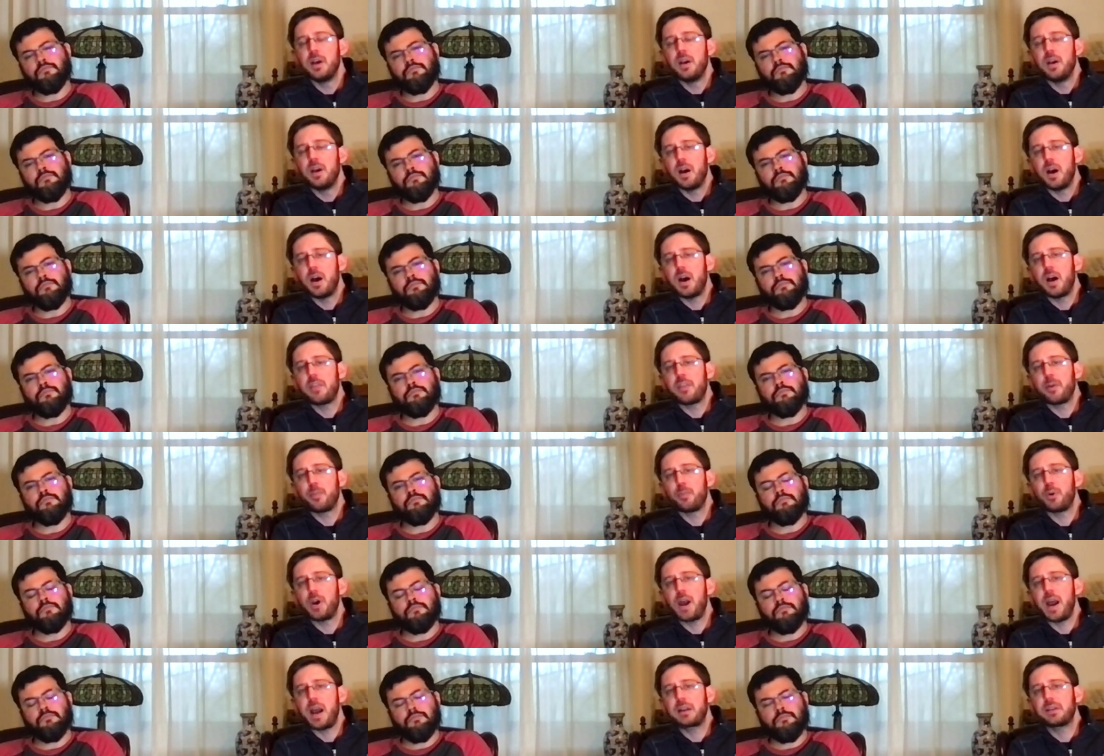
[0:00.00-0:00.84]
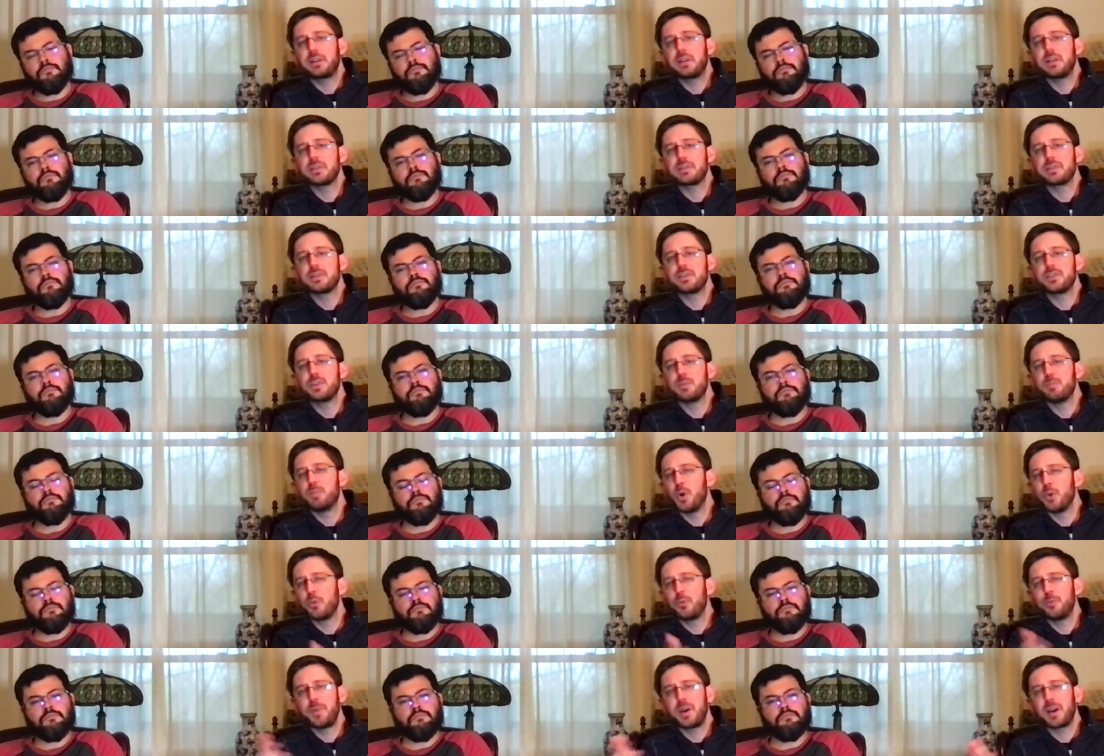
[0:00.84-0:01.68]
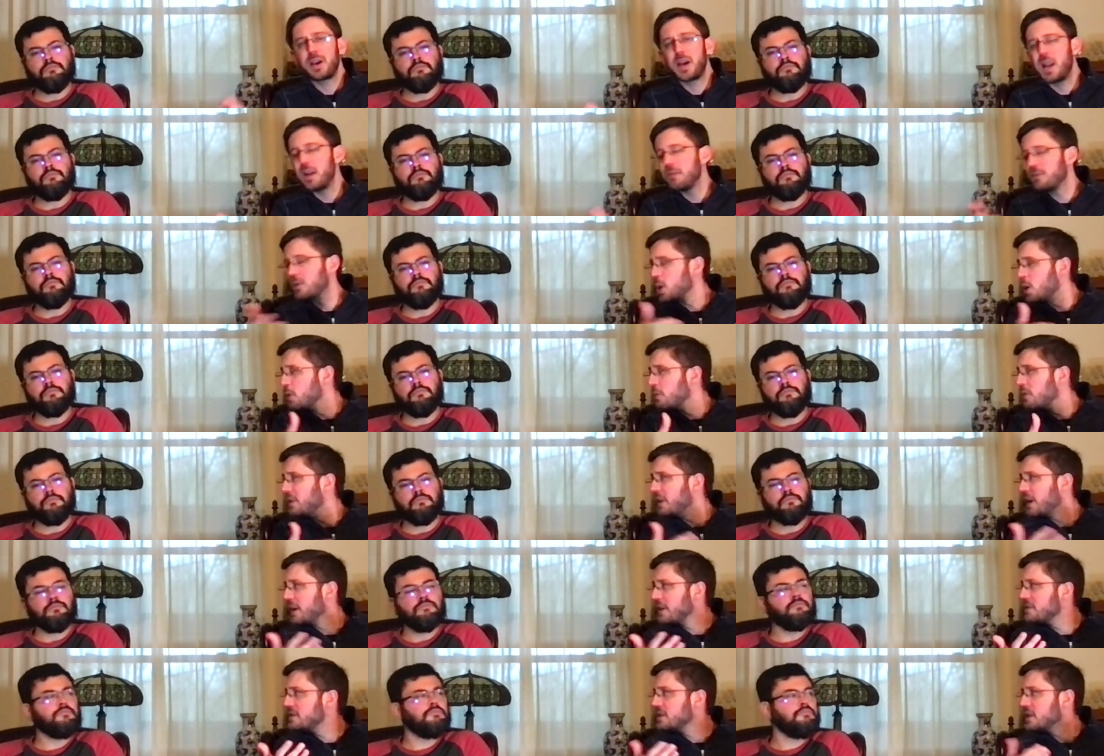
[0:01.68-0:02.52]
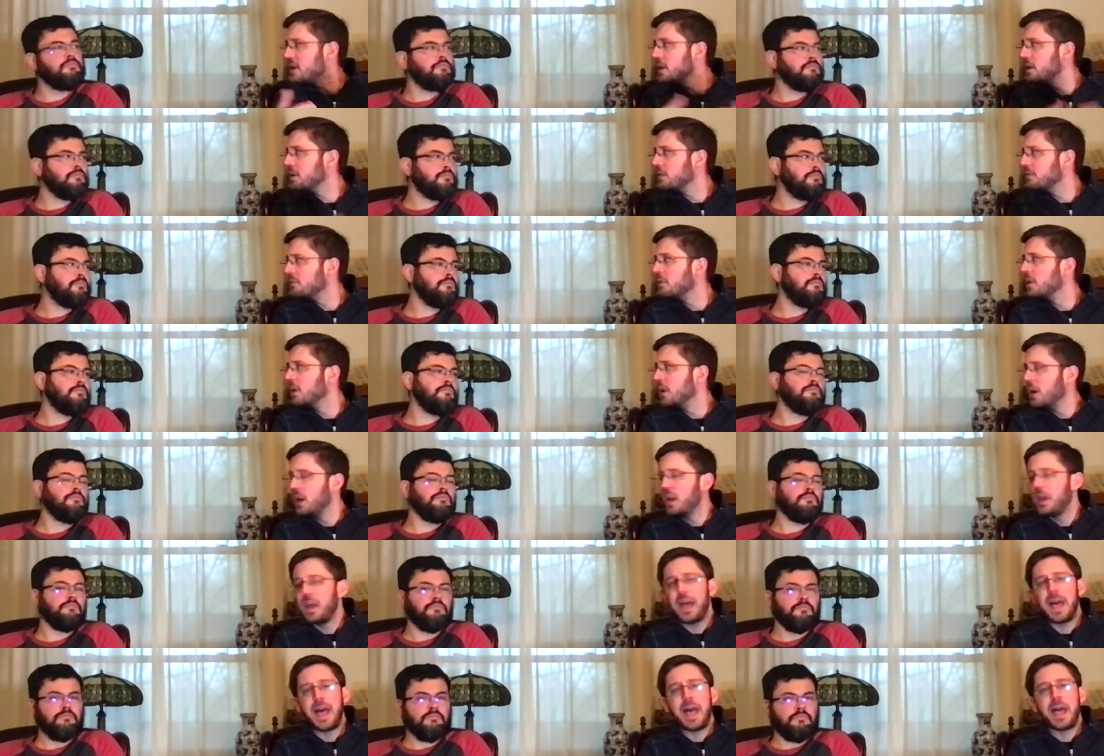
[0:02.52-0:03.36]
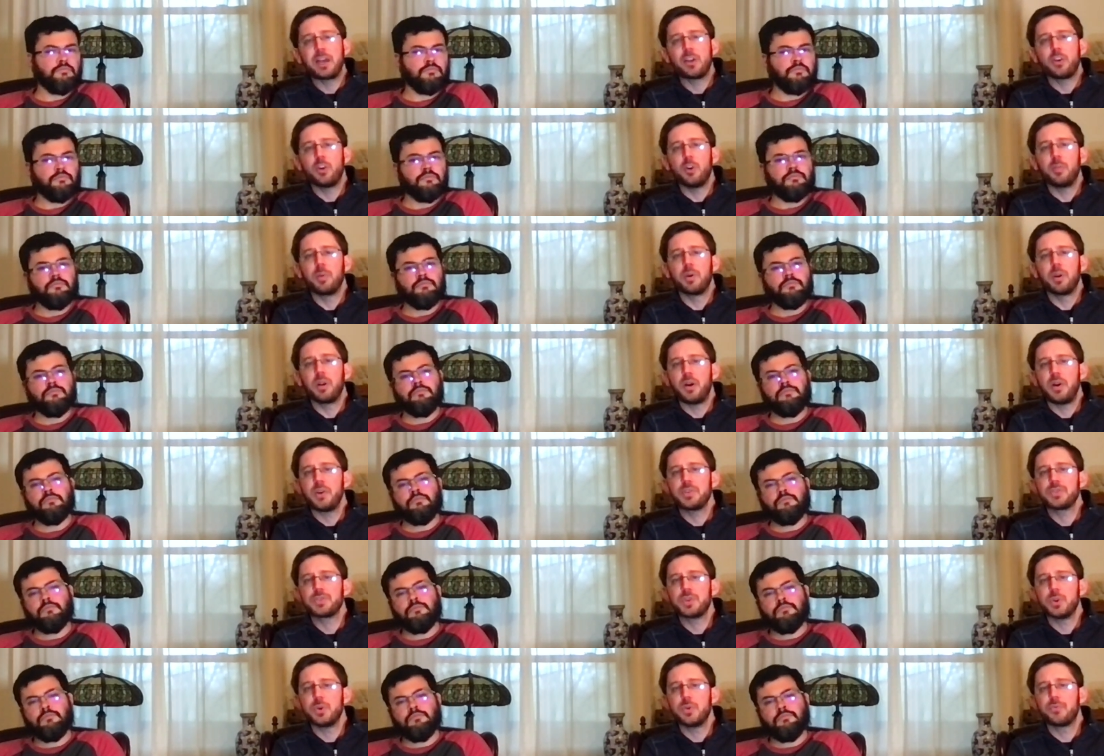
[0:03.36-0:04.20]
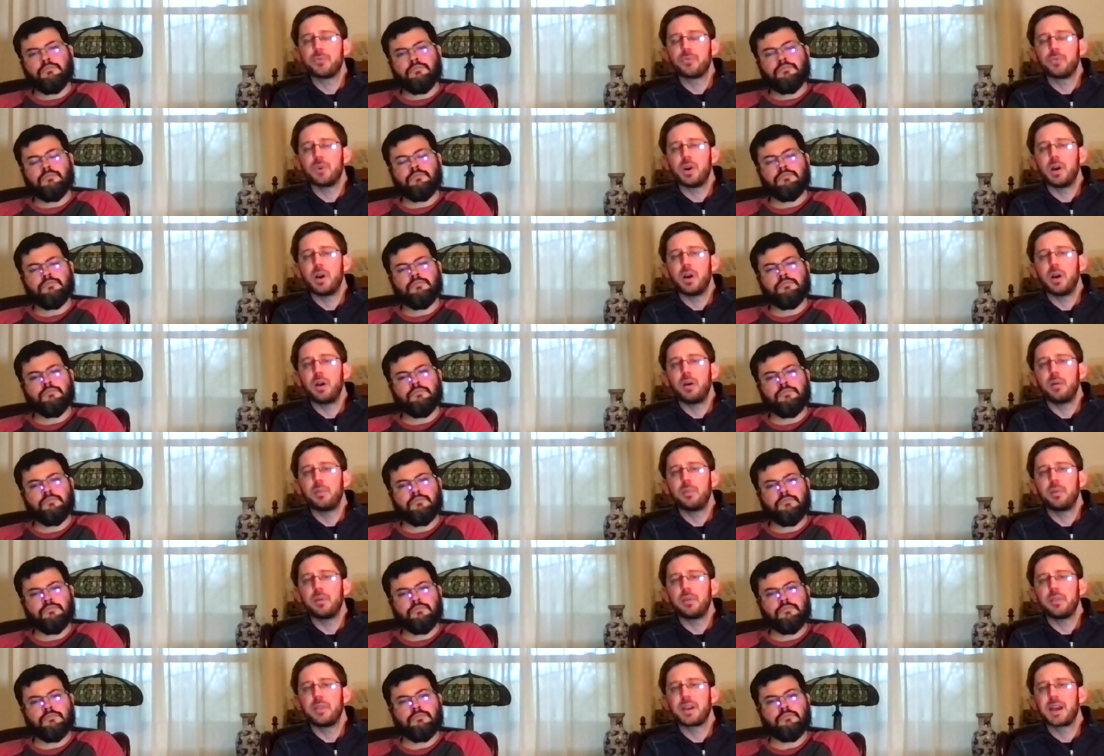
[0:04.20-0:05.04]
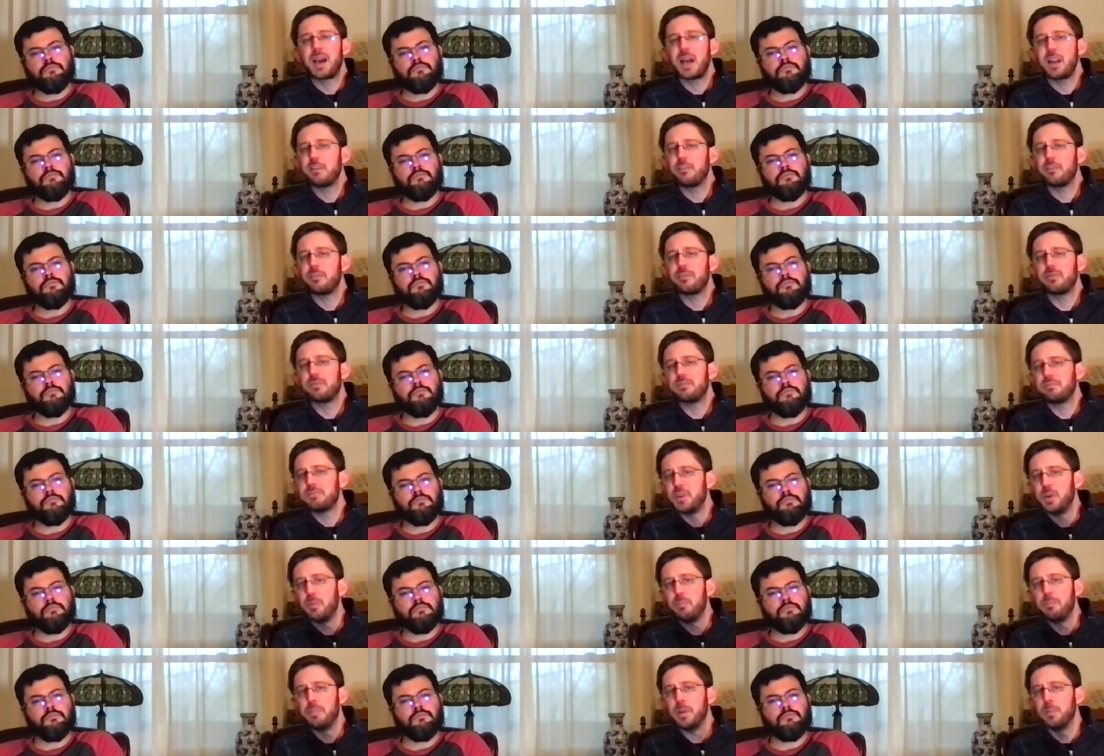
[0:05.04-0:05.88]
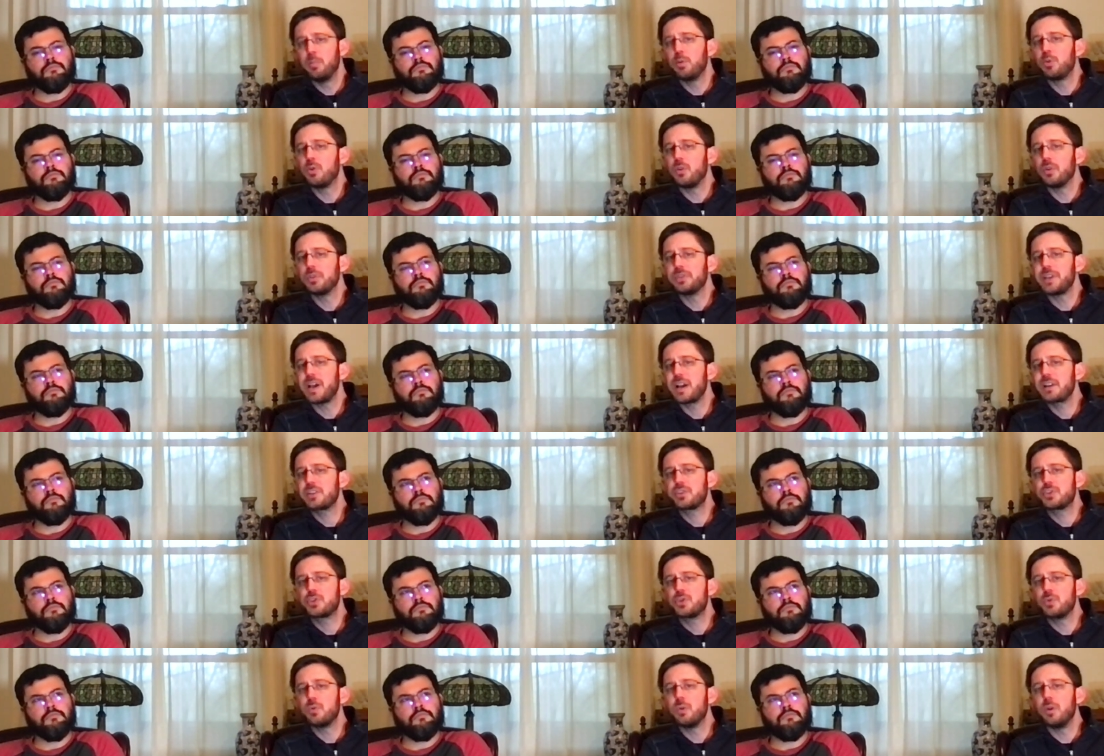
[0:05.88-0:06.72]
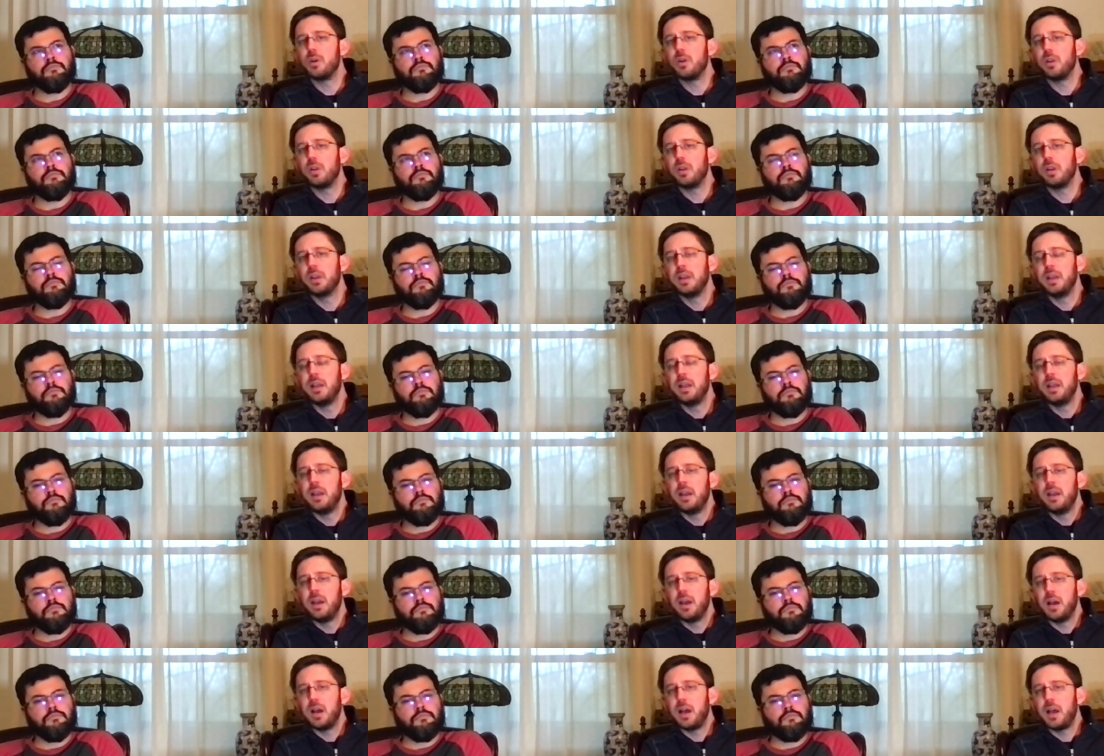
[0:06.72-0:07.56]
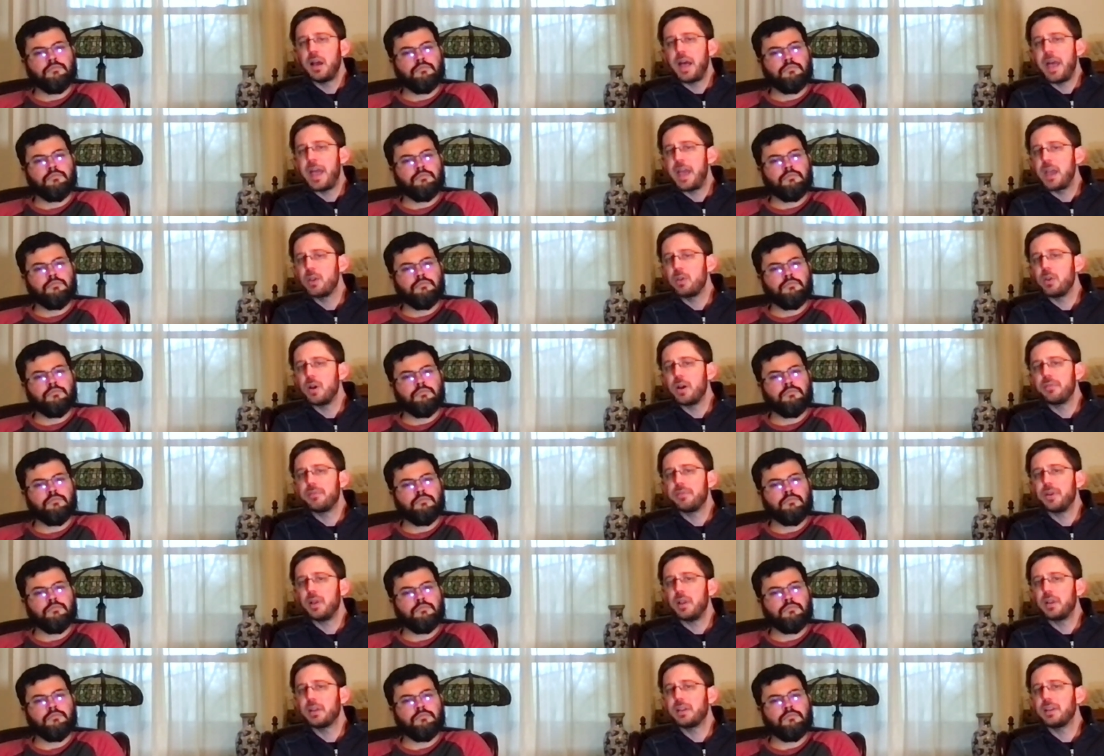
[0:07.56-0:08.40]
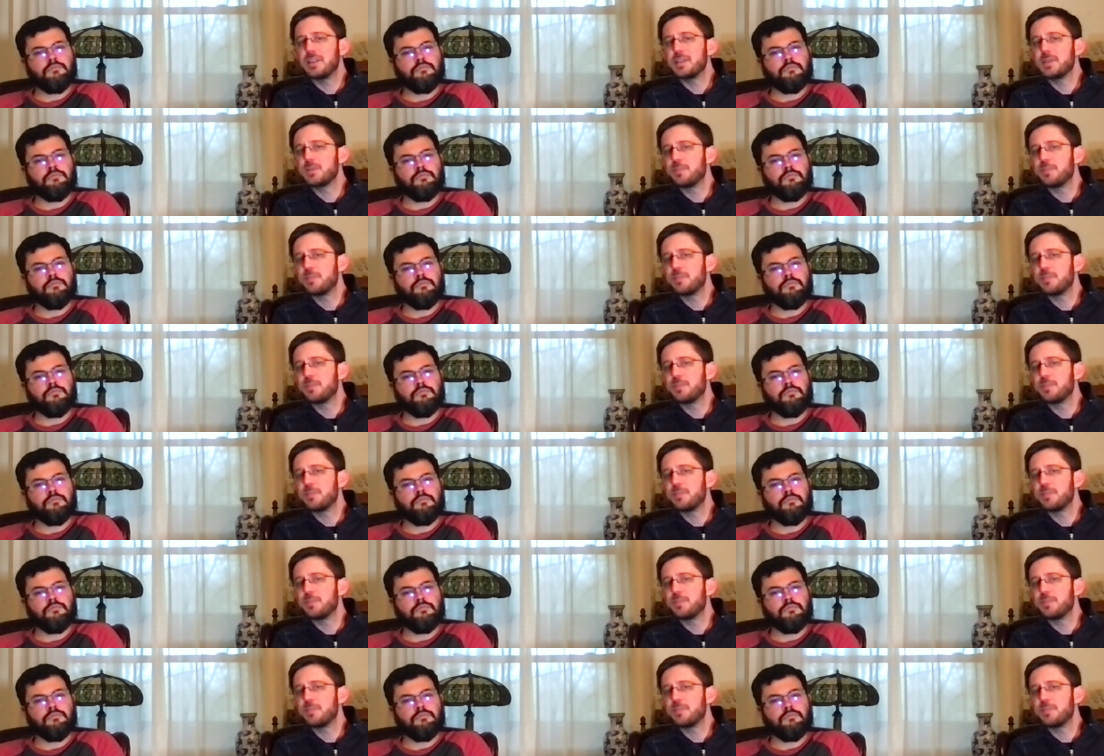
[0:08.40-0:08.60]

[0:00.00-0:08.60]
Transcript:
Speaker 1: uh, the practice. And so, both from that kind of COVID 19 angle, but also from the kind of you know, biblical textual uh, angle, I felt like it's